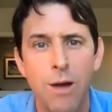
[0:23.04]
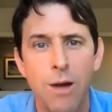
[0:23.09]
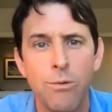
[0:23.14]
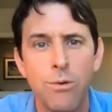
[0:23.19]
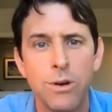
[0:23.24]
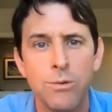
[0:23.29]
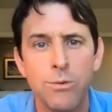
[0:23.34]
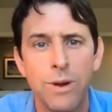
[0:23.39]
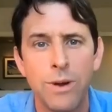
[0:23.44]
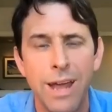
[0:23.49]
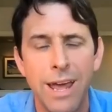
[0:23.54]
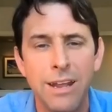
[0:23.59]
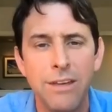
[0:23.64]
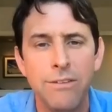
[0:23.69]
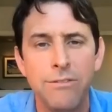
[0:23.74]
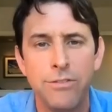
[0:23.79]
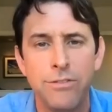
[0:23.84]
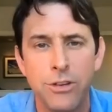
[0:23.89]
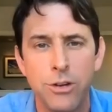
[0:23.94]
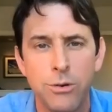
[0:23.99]
wouldn't want
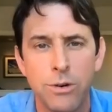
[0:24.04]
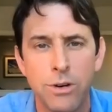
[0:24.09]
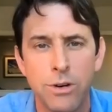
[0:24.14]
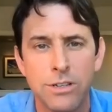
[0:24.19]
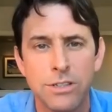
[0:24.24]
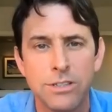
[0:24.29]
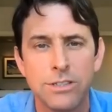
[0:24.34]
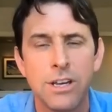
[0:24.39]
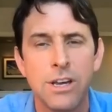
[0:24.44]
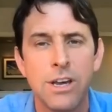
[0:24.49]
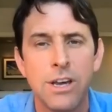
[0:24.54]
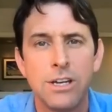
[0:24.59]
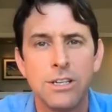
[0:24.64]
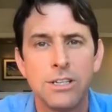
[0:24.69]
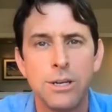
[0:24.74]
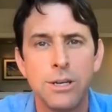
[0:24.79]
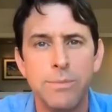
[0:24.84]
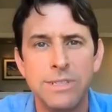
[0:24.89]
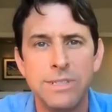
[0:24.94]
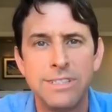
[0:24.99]
any viewers
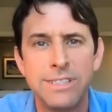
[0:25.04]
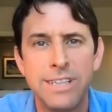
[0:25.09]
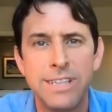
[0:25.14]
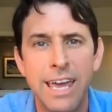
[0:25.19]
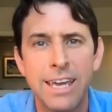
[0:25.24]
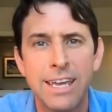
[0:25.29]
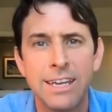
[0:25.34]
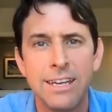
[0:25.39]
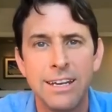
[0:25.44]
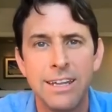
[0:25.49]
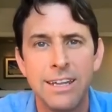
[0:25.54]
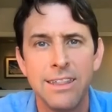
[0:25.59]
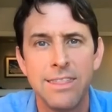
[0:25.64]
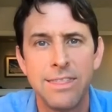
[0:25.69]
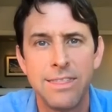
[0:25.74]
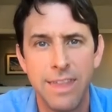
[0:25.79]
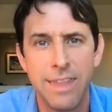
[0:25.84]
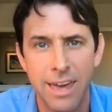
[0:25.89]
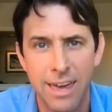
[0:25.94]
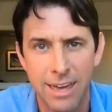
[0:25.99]
to mistakenly
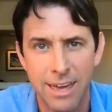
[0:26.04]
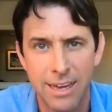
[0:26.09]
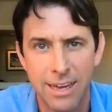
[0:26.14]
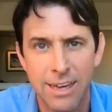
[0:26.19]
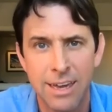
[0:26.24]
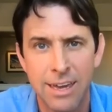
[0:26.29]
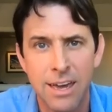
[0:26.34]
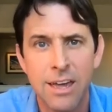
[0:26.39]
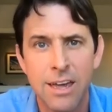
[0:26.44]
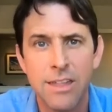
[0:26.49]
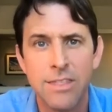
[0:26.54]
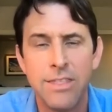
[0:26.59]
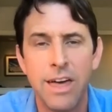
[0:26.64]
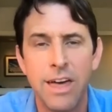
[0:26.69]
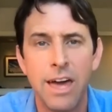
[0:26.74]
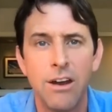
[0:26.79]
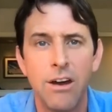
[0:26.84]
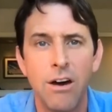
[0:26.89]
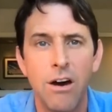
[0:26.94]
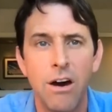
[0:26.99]
think
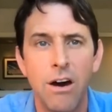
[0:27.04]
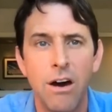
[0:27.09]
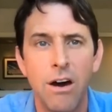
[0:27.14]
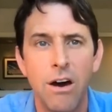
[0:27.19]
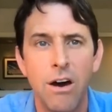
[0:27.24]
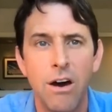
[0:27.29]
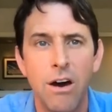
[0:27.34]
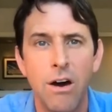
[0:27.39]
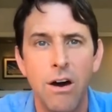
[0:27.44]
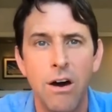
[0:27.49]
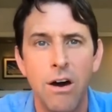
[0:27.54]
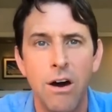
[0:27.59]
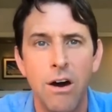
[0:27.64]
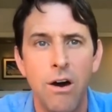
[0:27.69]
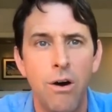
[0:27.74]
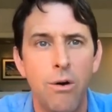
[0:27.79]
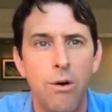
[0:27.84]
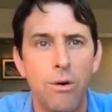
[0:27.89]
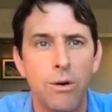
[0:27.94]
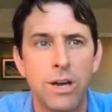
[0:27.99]
that,
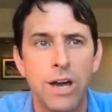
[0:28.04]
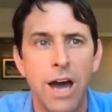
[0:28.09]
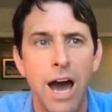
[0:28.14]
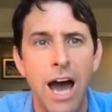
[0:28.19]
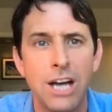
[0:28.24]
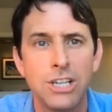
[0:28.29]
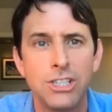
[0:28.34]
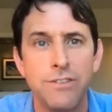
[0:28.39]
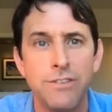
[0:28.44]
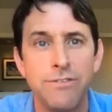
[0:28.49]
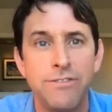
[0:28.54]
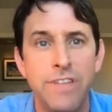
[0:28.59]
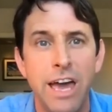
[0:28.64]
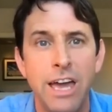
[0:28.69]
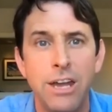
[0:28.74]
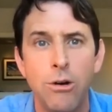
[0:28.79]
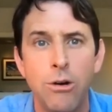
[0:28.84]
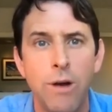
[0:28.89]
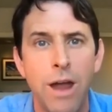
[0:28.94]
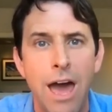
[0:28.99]
oh gosh, if
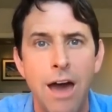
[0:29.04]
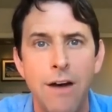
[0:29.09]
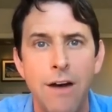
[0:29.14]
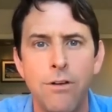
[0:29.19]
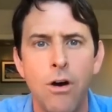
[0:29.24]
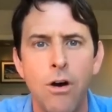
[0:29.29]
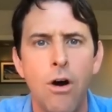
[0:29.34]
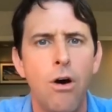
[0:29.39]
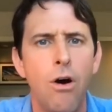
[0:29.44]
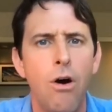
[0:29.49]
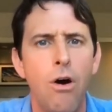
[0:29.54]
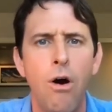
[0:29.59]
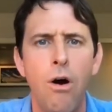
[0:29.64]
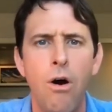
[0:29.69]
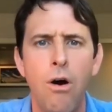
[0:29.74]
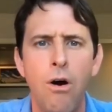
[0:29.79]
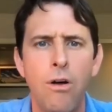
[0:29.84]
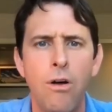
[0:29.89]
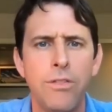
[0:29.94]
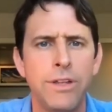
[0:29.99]
they don't have
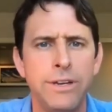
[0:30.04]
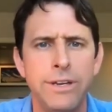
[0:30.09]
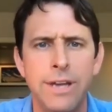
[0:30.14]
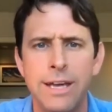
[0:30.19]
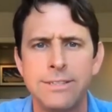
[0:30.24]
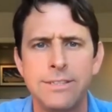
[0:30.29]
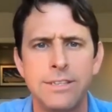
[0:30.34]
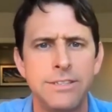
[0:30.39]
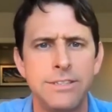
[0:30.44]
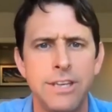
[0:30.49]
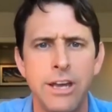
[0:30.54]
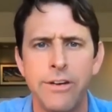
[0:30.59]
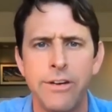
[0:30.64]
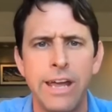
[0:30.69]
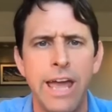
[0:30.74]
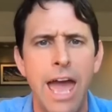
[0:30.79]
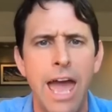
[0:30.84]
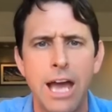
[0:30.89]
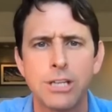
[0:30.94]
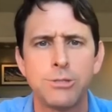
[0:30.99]
all the
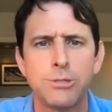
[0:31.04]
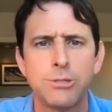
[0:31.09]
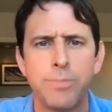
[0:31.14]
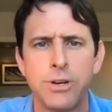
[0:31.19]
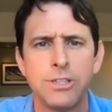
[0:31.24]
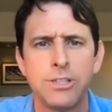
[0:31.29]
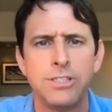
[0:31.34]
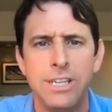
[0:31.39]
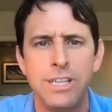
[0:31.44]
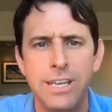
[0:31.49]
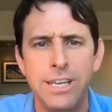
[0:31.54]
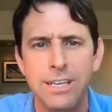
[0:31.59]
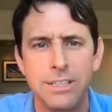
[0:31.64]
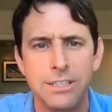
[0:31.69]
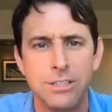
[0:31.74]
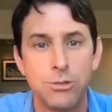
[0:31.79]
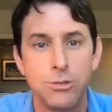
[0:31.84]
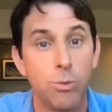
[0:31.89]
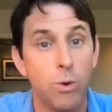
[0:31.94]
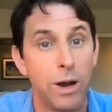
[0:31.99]
necessary
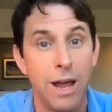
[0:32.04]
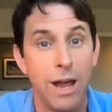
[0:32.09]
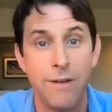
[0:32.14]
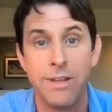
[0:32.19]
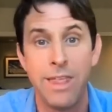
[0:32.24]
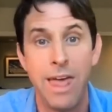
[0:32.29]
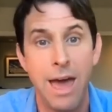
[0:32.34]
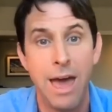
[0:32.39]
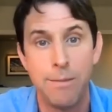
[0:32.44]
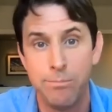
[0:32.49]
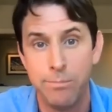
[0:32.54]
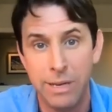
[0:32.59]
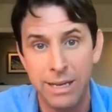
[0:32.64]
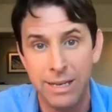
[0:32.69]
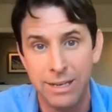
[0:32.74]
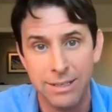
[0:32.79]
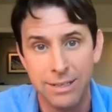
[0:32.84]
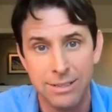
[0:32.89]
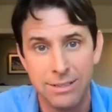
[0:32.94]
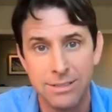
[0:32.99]
expertise, whatever that
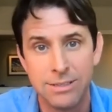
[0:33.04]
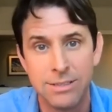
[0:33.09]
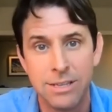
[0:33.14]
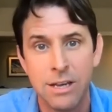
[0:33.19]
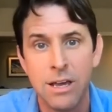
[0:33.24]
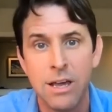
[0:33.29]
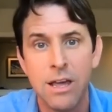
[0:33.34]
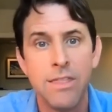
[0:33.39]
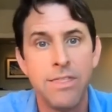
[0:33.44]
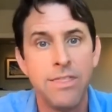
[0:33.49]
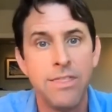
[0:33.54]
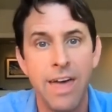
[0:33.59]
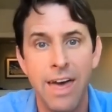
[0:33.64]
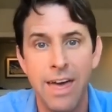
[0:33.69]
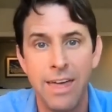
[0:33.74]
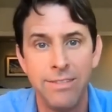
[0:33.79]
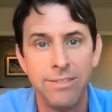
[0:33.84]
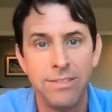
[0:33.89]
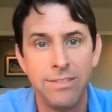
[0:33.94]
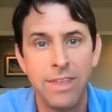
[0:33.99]
means,
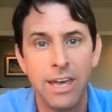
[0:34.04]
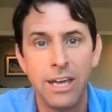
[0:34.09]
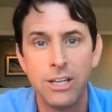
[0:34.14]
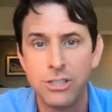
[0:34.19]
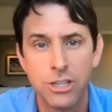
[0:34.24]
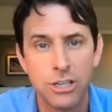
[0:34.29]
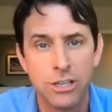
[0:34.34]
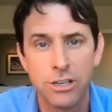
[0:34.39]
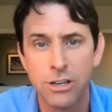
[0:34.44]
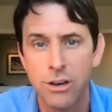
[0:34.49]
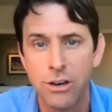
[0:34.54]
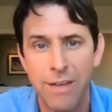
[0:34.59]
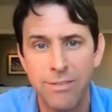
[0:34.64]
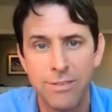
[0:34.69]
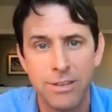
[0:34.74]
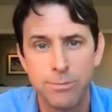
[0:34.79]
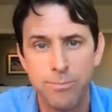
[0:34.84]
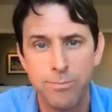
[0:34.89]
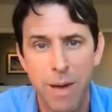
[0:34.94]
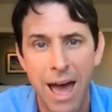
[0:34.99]
then they shouldn't go down
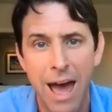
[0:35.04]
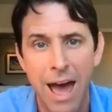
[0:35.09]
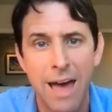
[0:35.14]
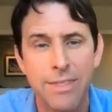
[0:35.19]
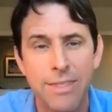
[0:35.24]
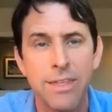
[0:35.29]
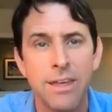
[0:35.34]
this path.